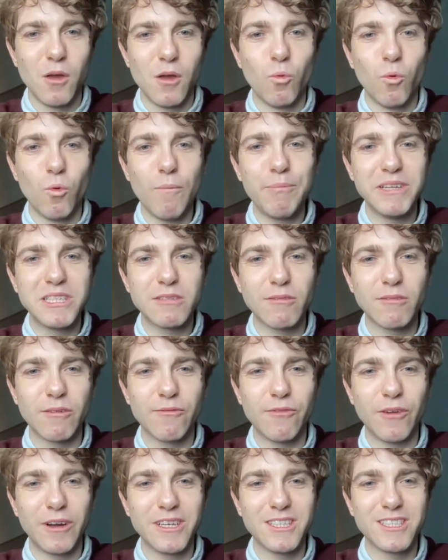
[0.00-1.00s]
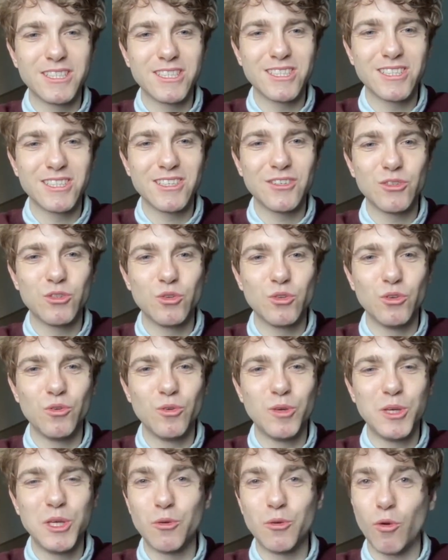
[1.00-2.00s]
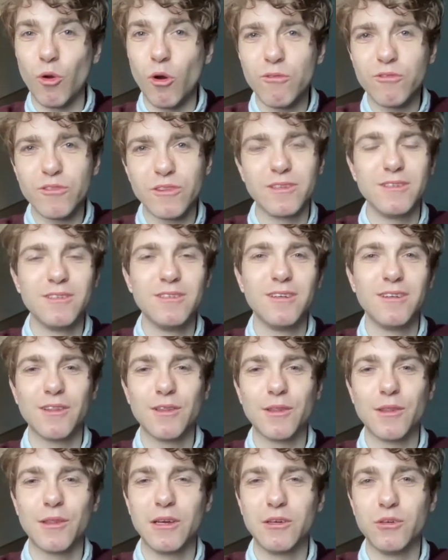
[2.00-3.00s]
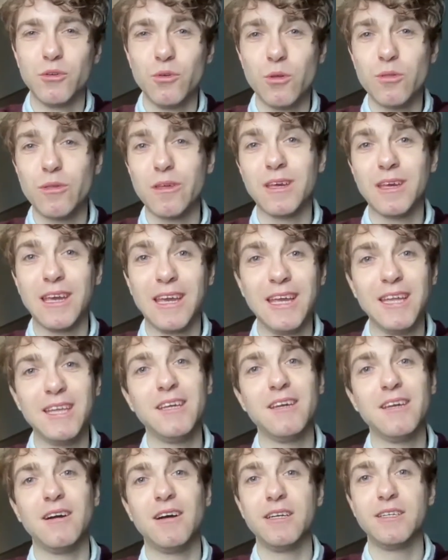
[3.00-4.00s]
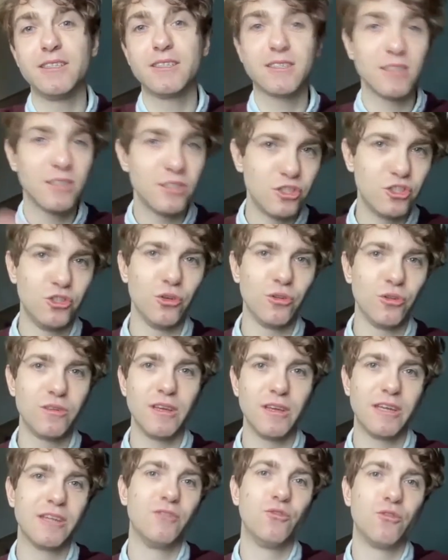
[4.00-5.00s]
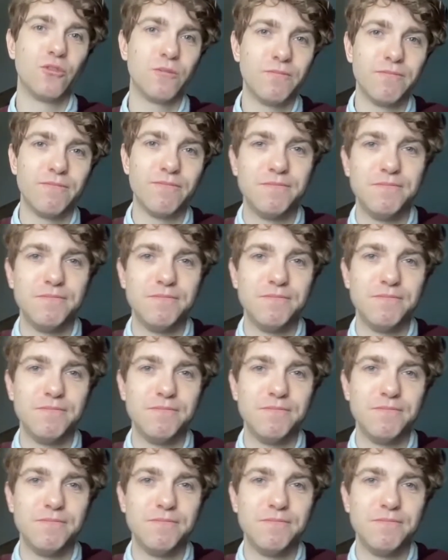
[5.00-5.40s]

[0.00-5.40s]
What piece of advice do you hear often that you think ADIs should ignore?